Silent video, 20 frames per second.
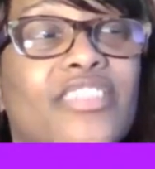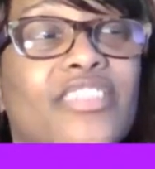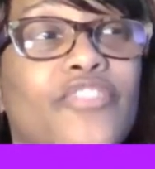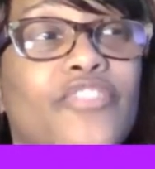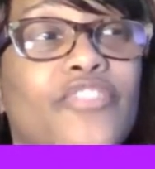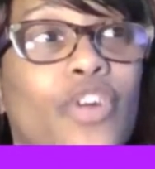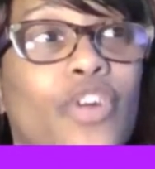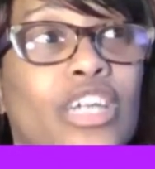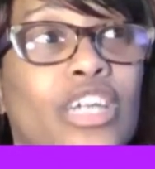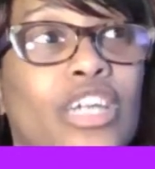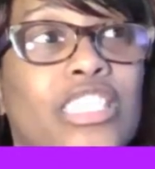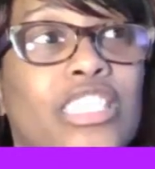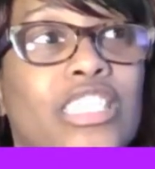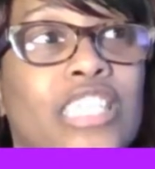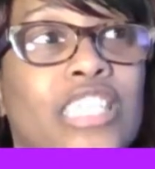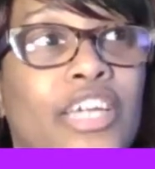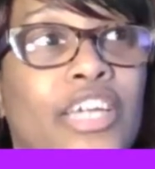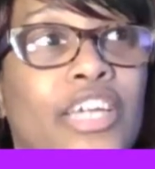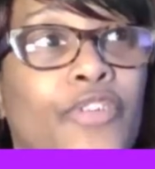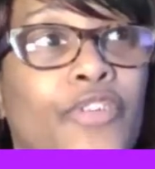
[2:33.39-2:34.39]
of
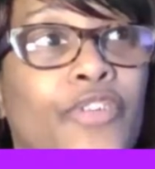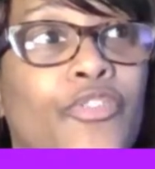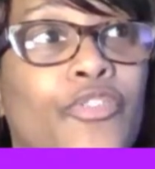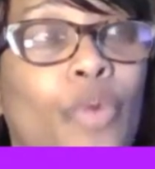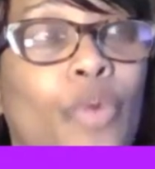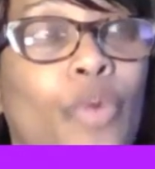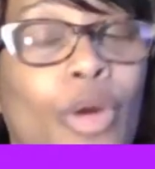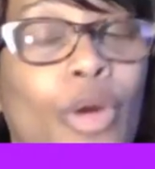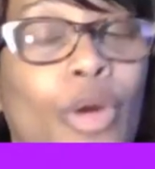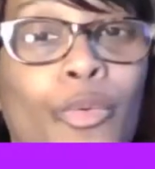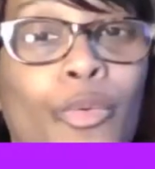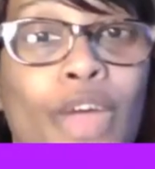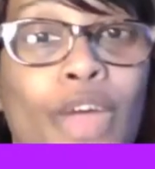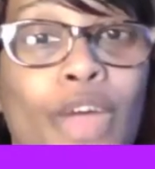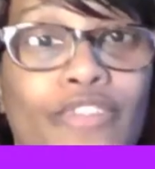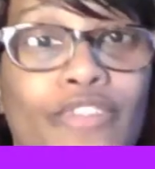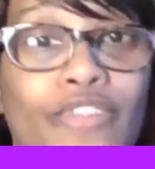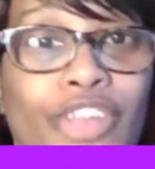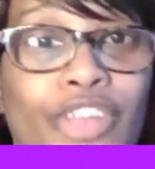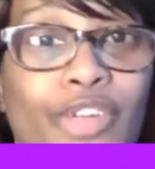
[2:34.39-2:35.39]
course, looking for
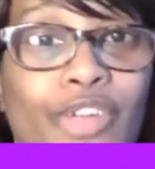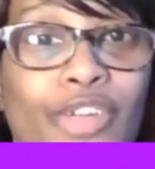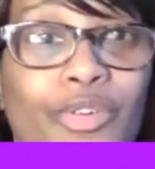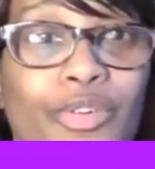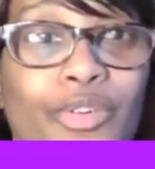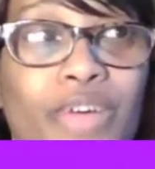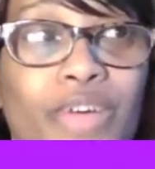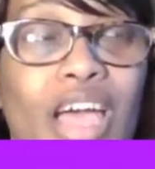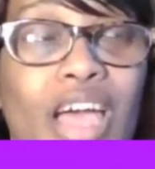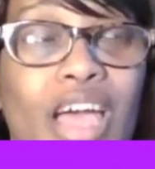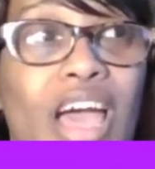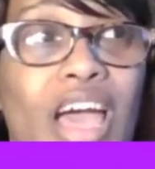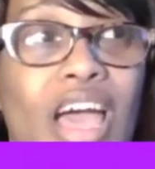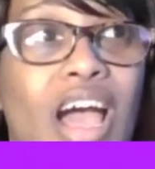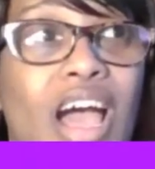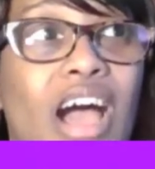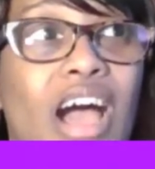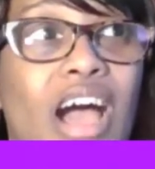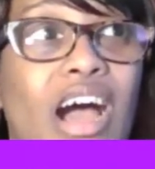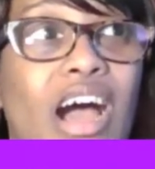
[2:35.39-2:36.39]
revenue.
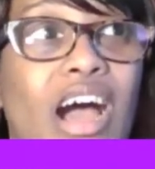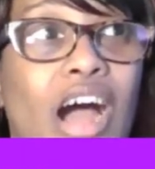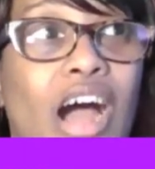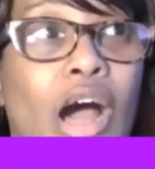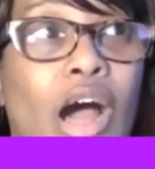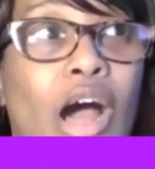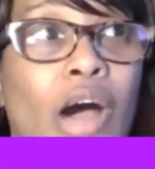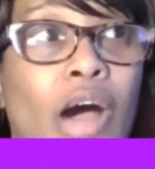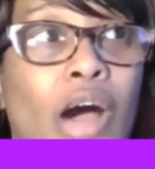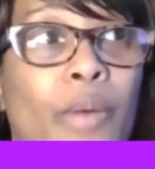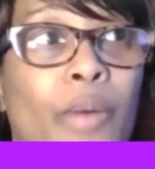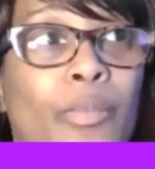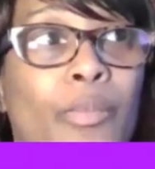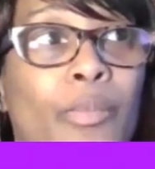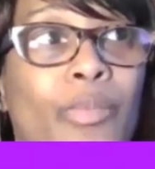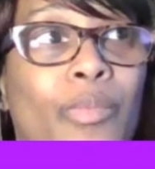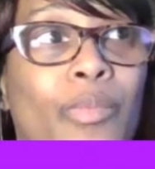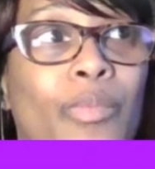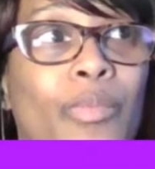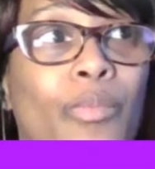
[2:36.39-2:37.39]

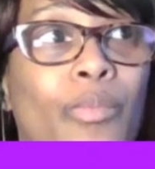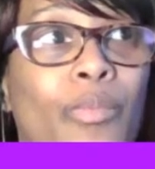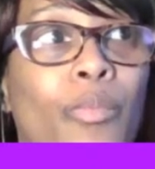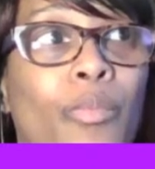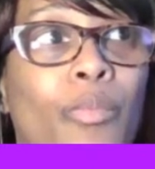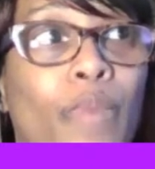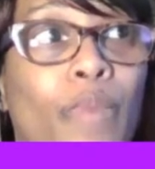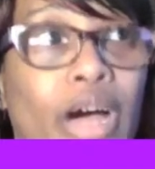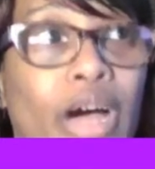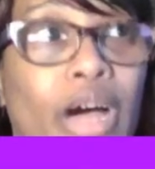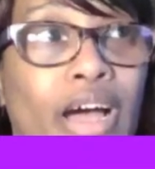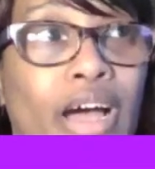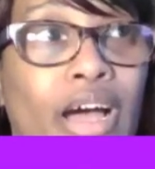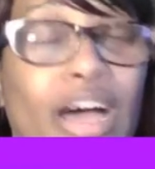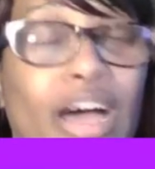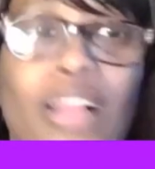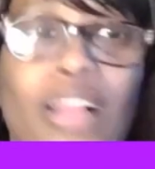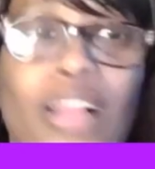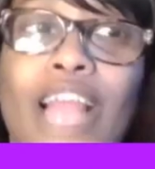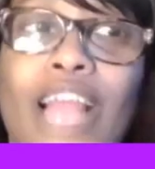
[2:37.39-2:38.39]
But
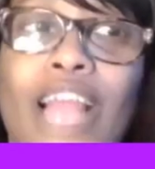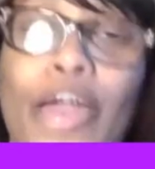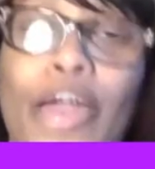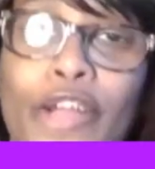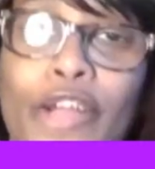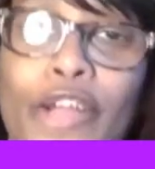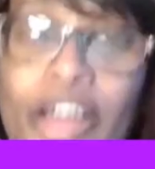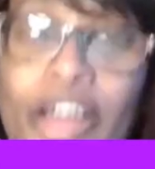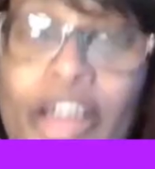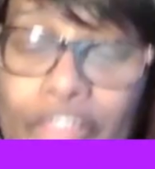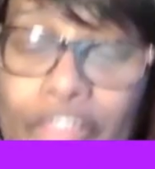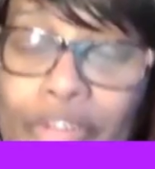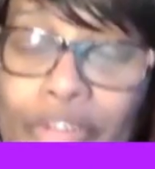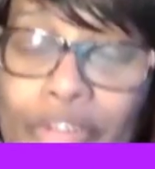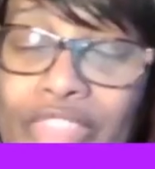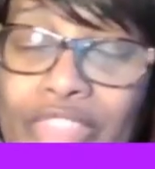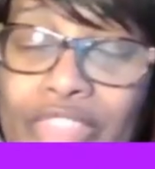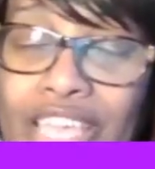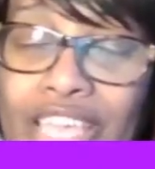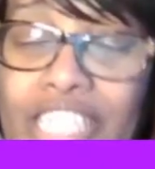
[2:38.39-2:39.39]
a lot of
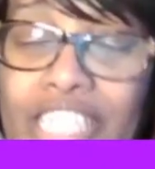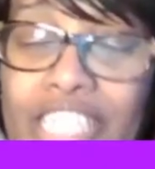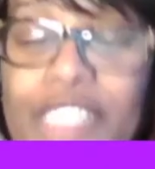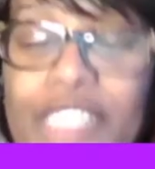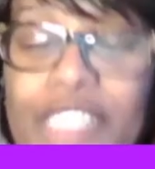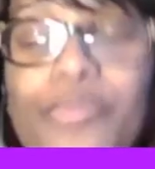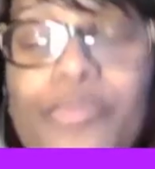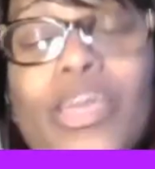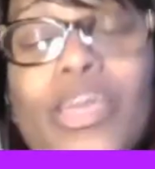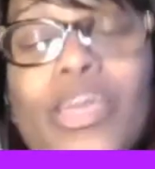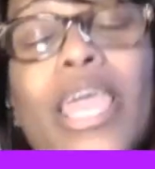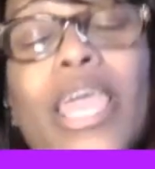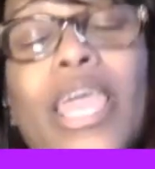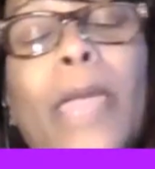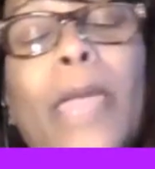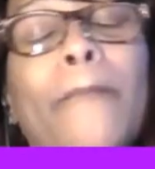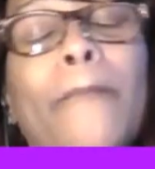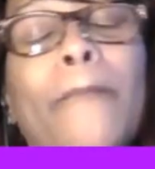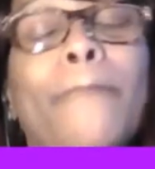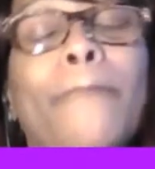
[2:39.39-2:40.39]
other things
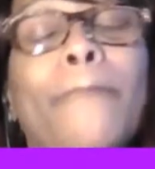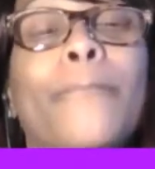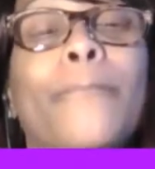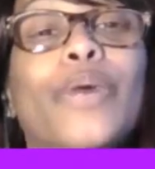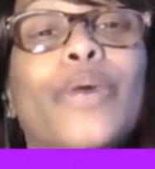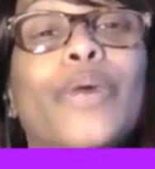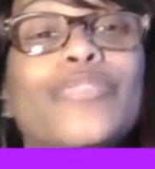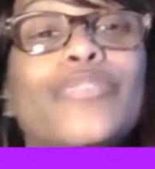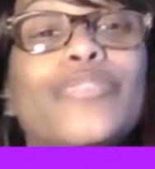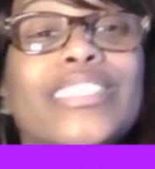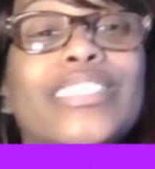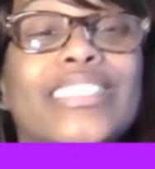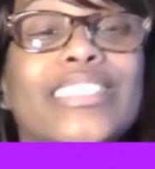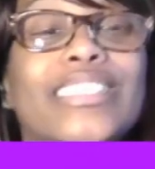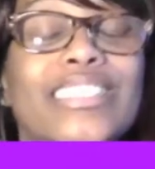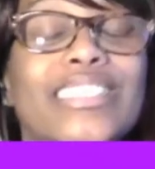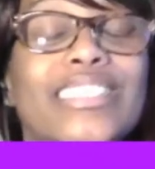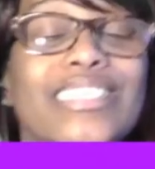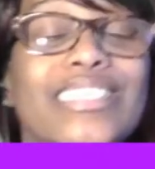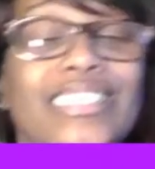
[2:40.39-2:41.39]
became
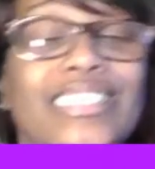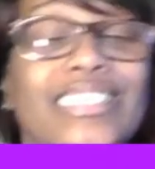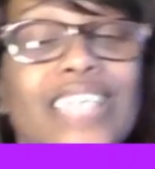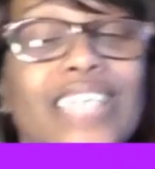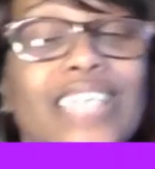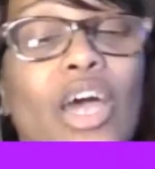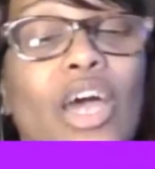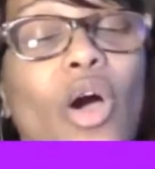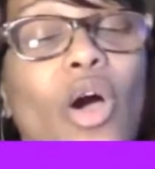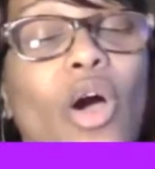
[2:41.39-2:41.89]
bonuses